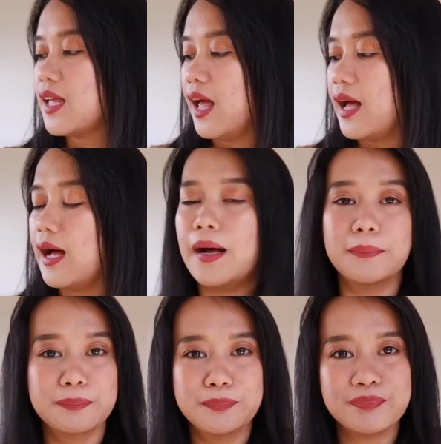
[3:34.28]

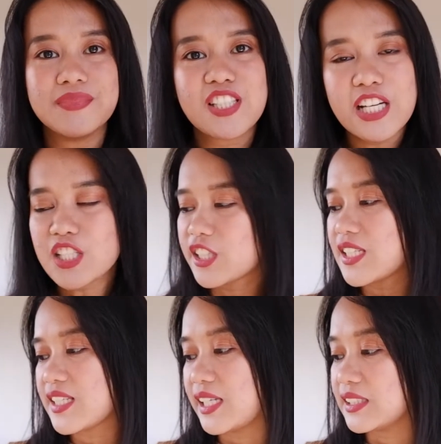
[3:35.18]
sunscreen
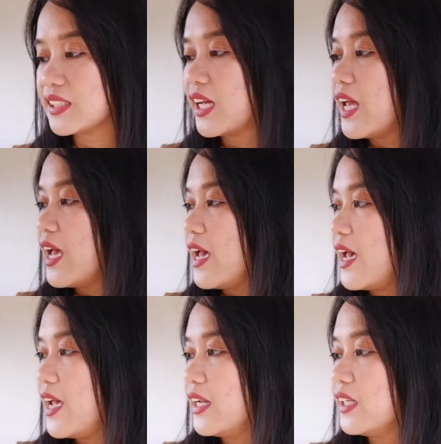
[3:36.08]
scent.
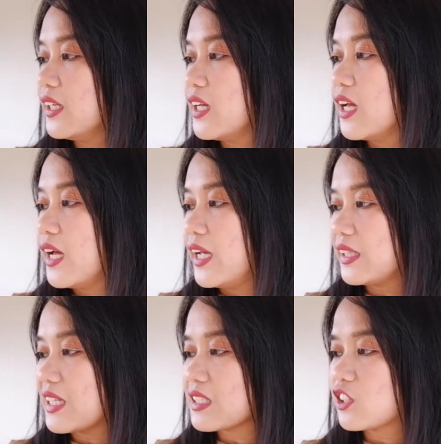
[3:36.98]
And it
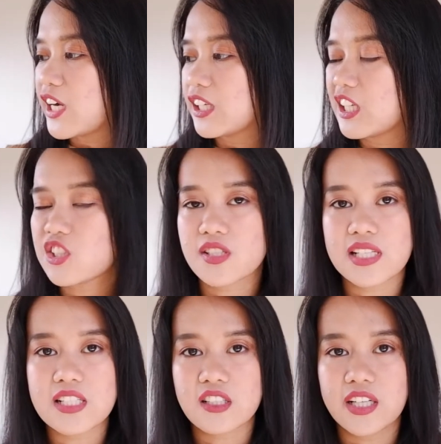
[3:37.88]
has a dry touch
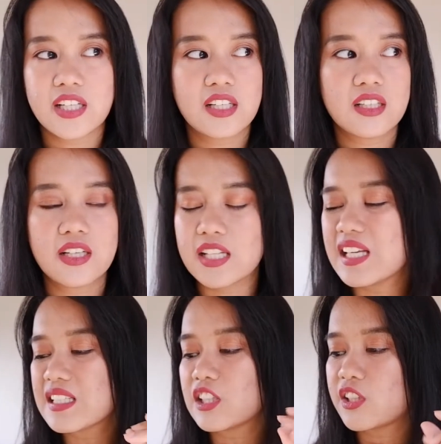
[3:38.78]
sunscreen. It
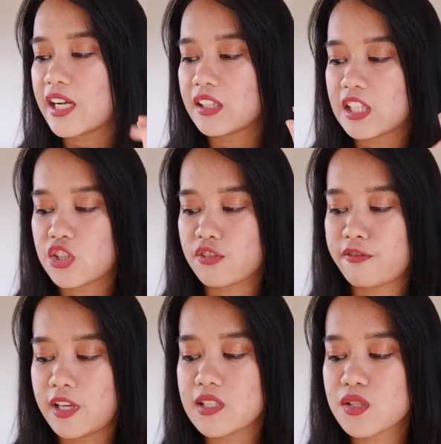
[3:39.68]
has a dry touch
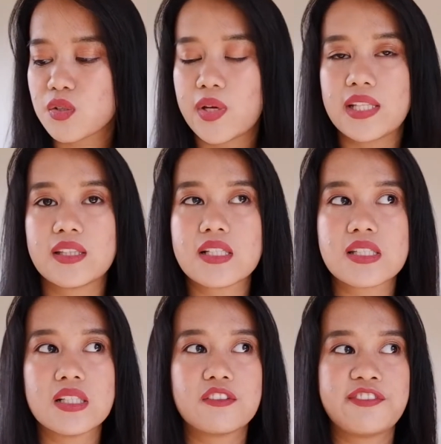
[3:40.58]
feel, so it does
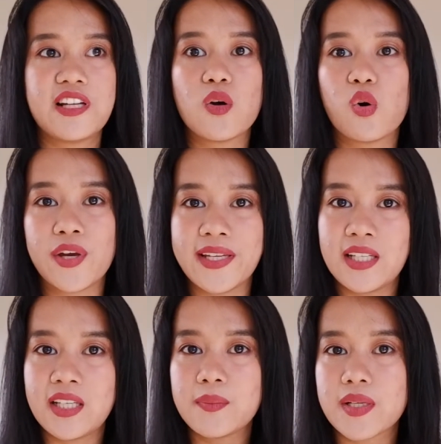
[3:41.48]
not feel
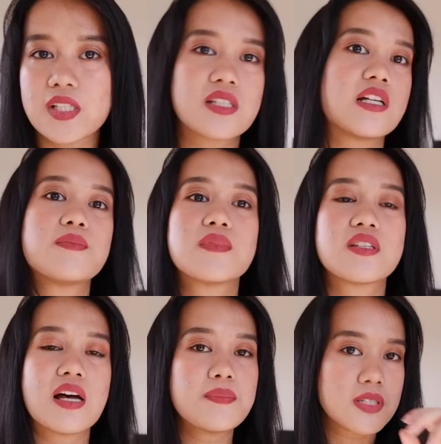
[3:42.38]
oily, because some
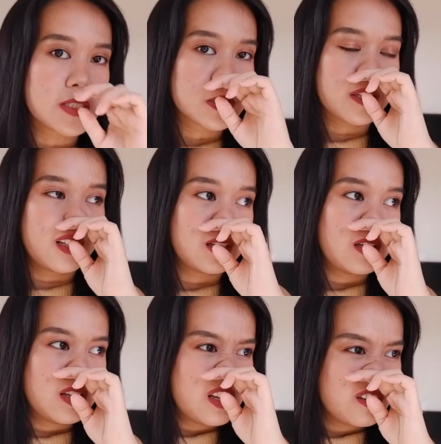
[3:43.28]
sunscreen
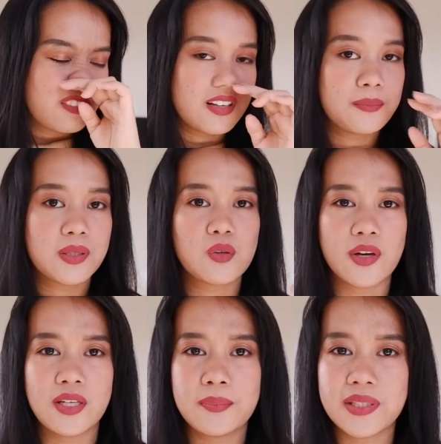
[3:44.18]
feel a bit
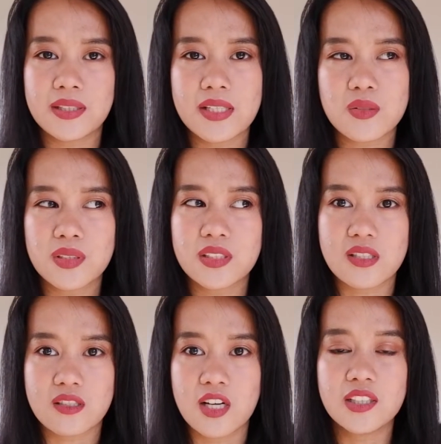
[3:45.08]
oily, but this one
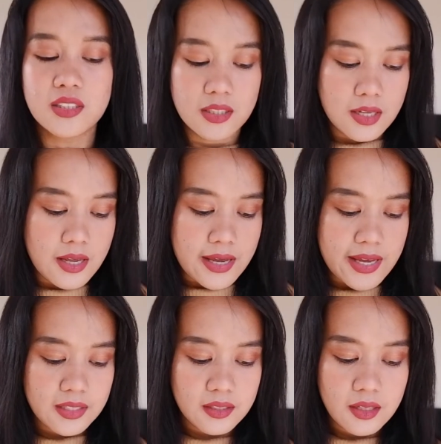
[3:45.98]
does not.
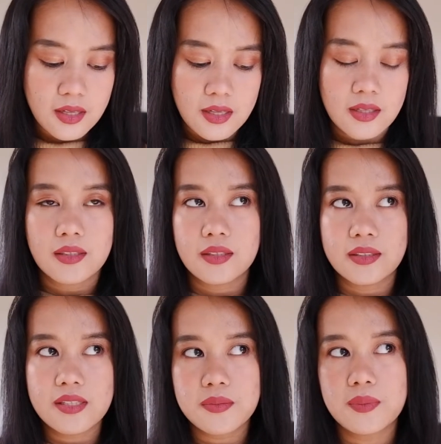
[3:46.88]
And
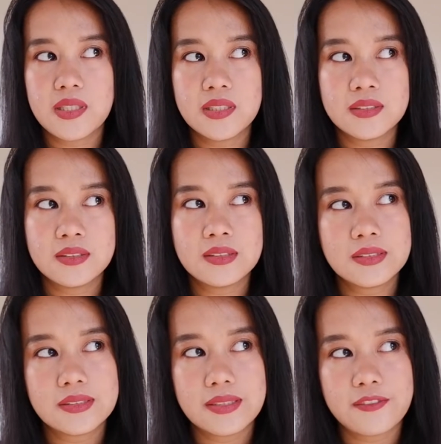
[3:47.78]
this one
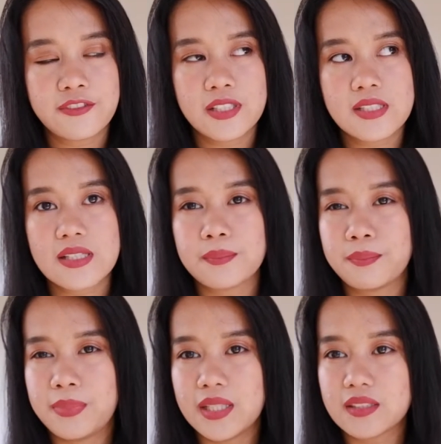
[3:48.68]
feels a
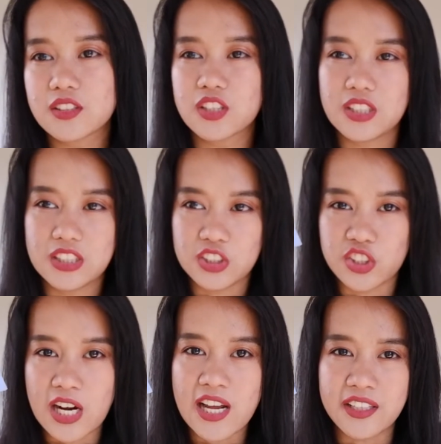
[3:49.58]
bit
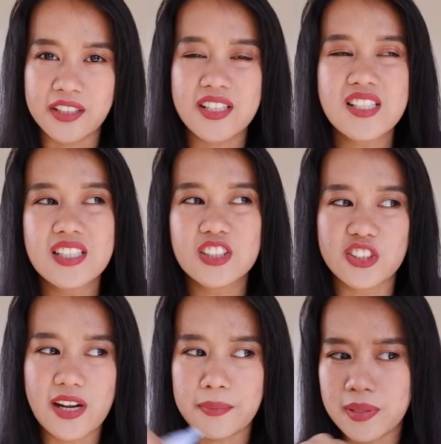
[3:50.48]
drier. It's not
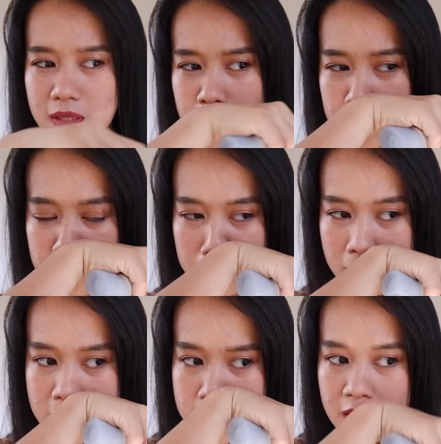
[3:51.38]
dry, but it
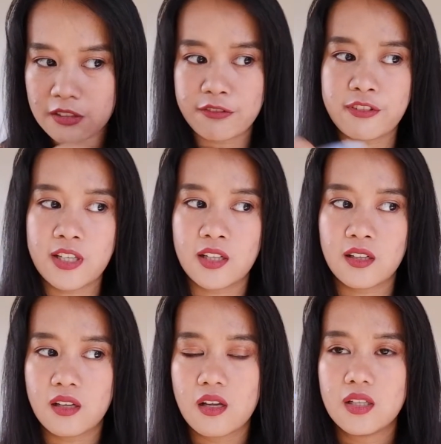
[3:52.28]
does not
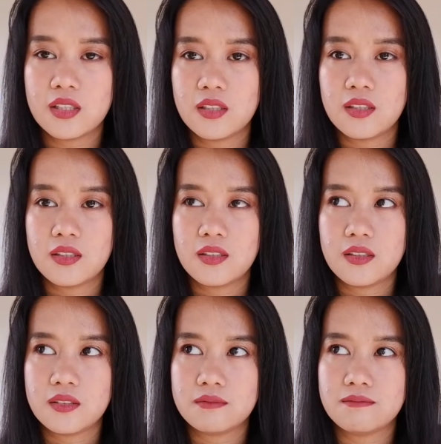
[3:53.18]
feel
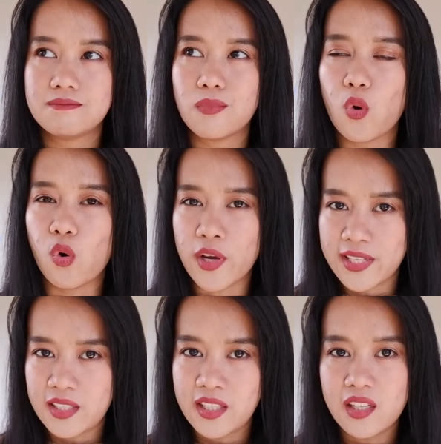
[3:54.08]

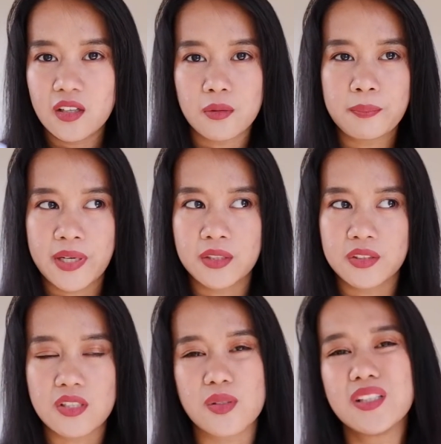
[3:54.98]
oily compared to
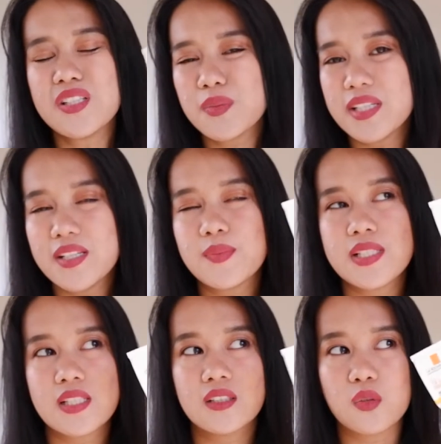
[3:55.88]
this one. This one, it
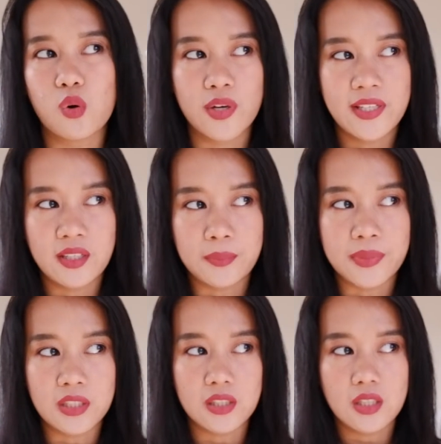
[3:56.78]
wasn't oily,
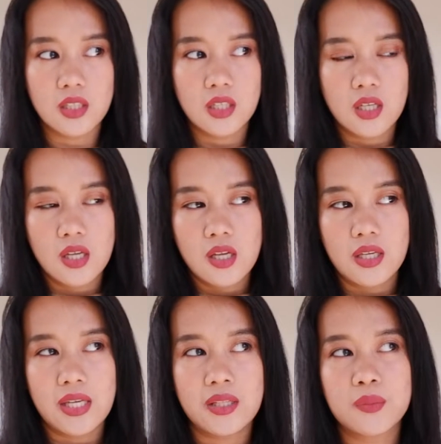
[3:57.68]
but
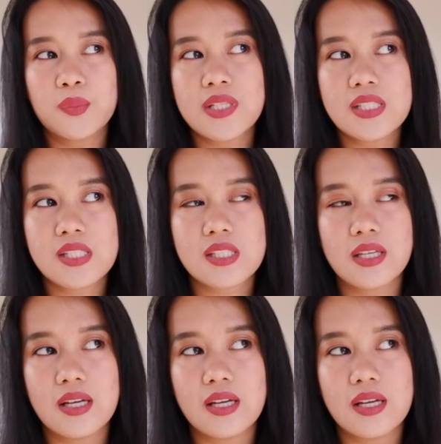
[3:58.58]
it was,